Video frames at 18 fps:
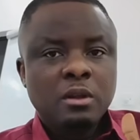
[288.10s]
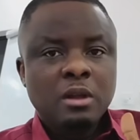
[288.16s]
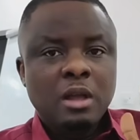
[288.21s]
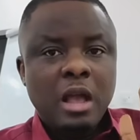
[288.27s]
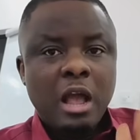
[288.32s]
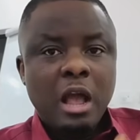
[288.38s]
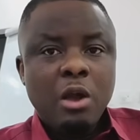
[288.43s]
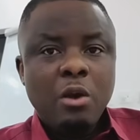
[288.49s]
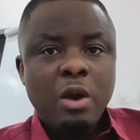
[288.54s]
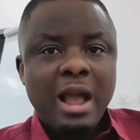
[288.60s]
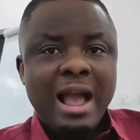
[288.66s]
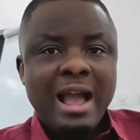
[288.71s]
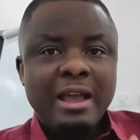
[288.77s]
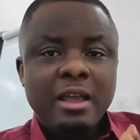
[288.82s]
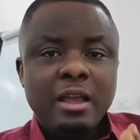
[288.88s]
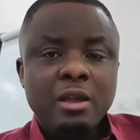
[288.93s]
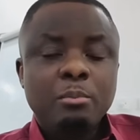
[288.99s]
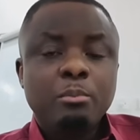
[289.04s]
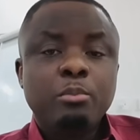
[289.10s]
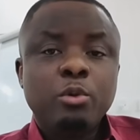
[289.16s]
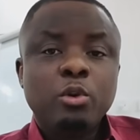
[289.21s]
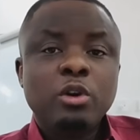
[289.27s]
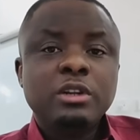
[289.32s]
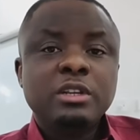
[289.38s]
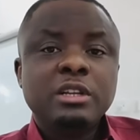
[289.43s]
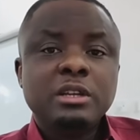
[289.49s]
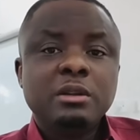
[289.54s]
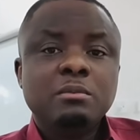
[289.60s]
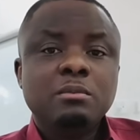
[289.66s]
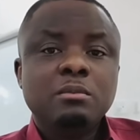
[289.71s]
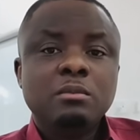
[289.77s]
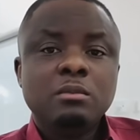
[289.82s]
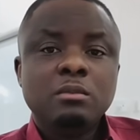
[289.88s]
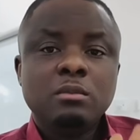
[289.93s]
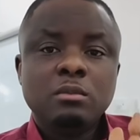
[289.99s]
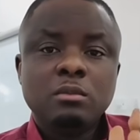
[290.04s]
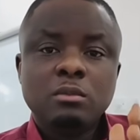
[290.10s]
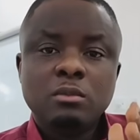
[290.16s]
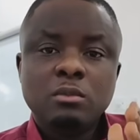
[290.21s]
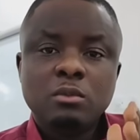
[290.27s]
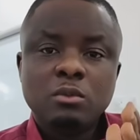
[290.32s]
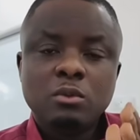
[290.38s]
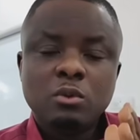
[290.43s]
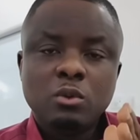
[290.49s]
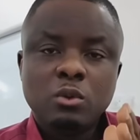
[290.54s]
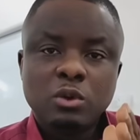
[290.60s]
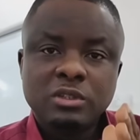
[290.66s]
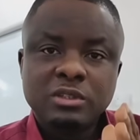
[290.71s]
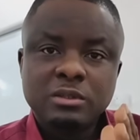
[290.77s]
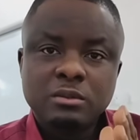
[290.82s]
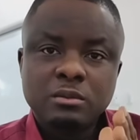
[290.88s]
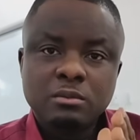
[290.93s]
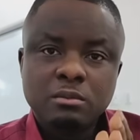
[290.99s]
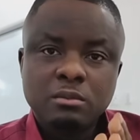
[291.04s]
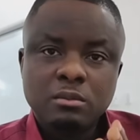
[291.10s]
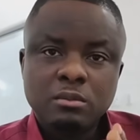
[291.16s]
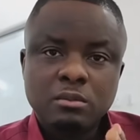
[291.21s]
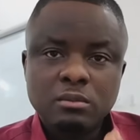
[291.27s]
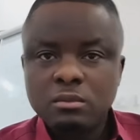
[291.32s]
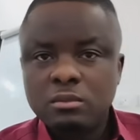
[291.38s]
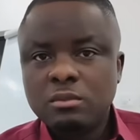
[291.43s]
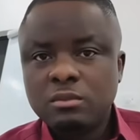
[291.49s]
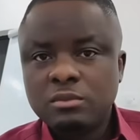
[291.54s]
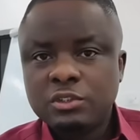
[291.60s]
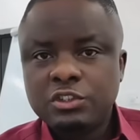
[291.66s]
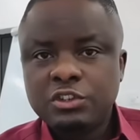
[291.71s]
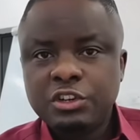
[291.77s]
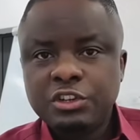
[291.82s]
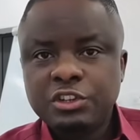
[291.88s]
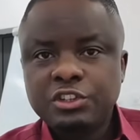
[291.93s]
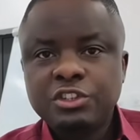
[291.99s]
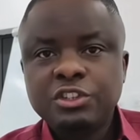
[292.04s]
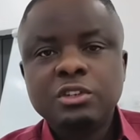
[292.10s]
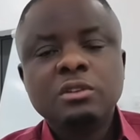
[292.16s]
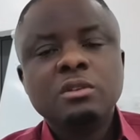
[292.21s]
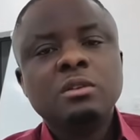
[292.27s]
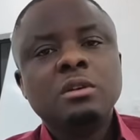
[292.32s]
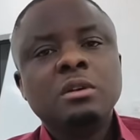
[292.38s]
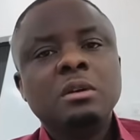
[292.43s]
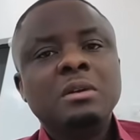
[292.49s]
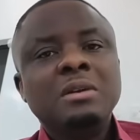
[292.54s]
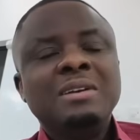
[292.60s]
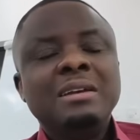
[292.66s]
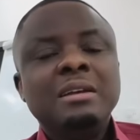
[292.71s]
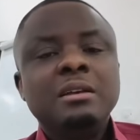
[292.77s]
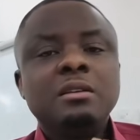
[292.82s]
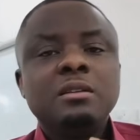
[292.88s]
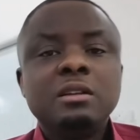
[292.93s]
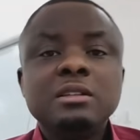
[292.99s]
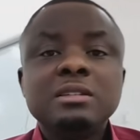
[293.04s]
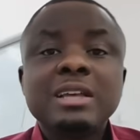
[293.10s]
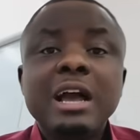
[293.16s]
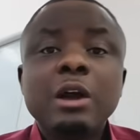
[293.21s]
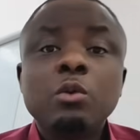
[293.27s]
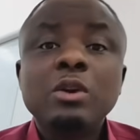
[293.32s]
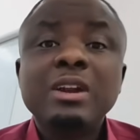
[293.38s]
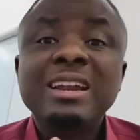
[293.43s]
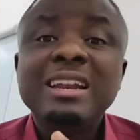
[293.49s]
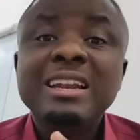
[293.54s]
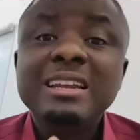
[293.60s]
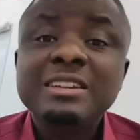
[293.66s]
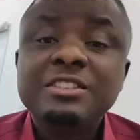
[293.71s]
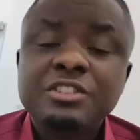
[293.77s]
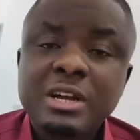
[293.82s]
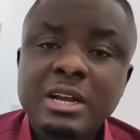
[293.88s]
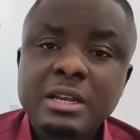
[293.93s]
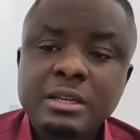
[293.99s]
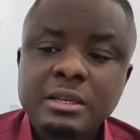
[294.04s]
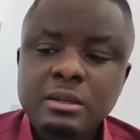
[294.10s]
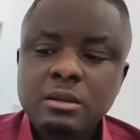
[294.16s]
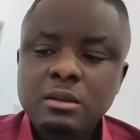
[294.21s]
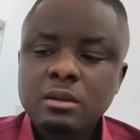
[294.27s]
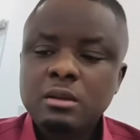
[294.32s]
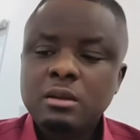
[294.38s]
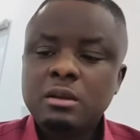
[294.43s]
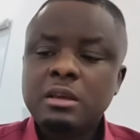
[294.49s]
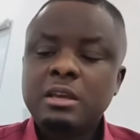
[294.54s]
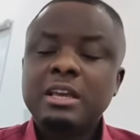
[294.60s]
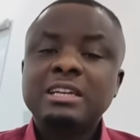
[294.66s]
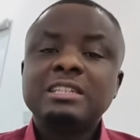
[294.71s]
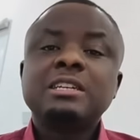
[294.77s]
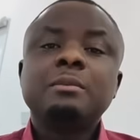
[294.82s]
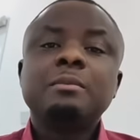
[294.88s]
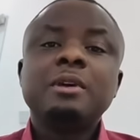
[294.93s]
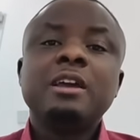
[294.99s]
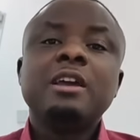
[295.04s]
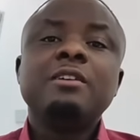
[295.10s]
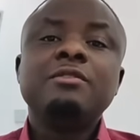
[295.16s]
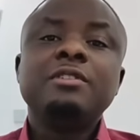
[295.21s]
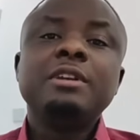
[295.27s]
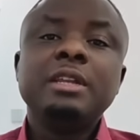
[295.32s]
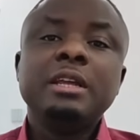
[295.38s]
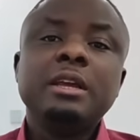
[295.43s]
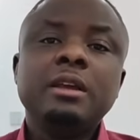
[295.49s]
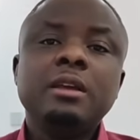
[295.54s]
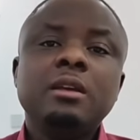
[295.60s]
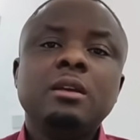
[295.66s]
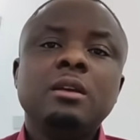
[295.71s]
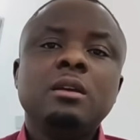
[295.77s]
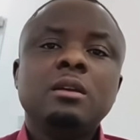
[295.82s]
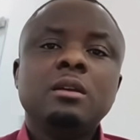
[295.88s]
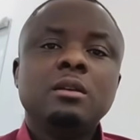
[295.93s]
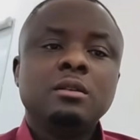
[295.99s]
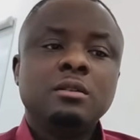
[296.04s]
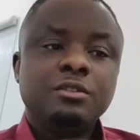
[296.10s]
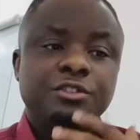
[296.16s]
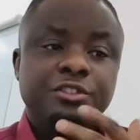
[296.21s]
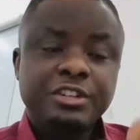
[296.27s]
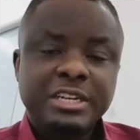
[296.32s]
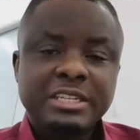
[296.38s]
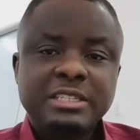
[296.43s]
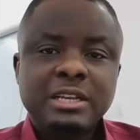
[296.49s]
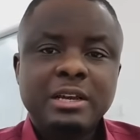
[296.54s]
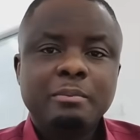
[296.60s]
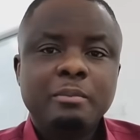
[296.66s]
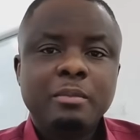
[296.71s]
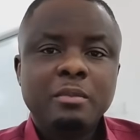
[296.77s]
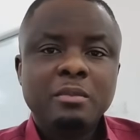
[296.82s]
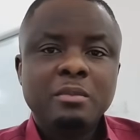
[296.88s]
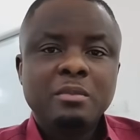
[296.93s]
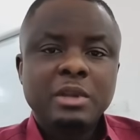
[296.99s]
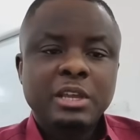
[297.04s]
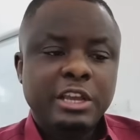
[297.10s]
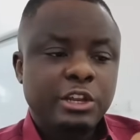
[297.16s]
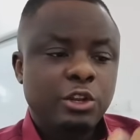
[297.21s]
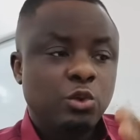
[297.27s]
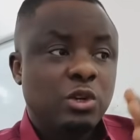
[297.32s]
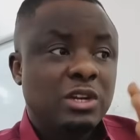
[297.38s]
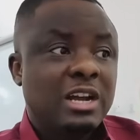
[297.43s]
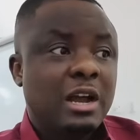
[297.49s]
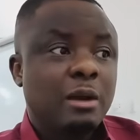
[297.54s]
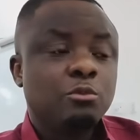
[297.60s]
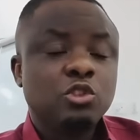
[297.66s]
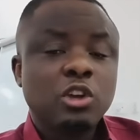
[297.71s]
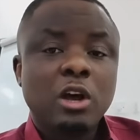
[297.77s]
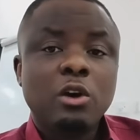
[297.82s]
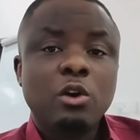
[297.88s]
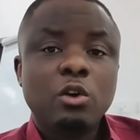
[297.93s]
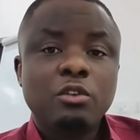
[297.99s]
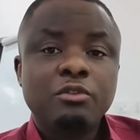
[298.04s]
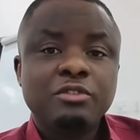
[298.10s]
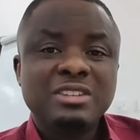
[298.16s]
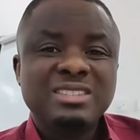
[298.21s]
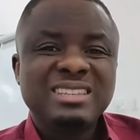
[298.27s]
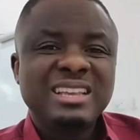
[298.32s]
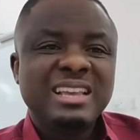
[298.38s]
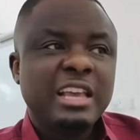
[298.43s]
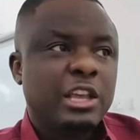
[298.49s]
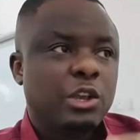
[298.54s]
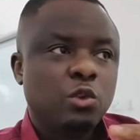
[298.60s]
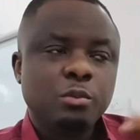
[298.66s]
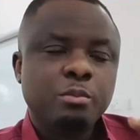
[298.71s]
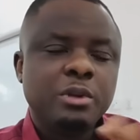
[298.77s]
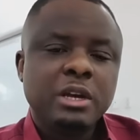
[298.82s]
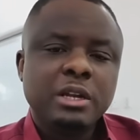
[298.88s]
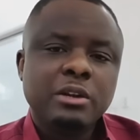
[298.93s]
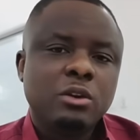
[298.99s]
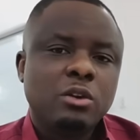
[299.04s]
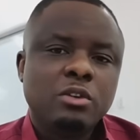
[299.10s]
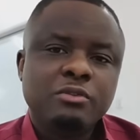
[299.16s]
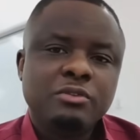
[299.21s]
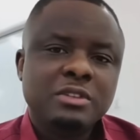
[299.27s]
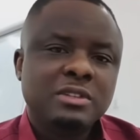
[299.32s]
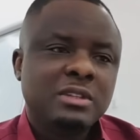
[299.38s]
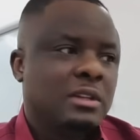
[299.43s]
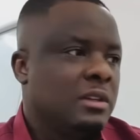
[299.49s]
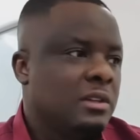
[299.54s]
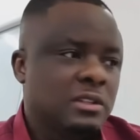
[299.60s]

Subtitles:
How I employed him was strange. This guy would literally get up every day, dress up, and he would come to our office and he would be at the office.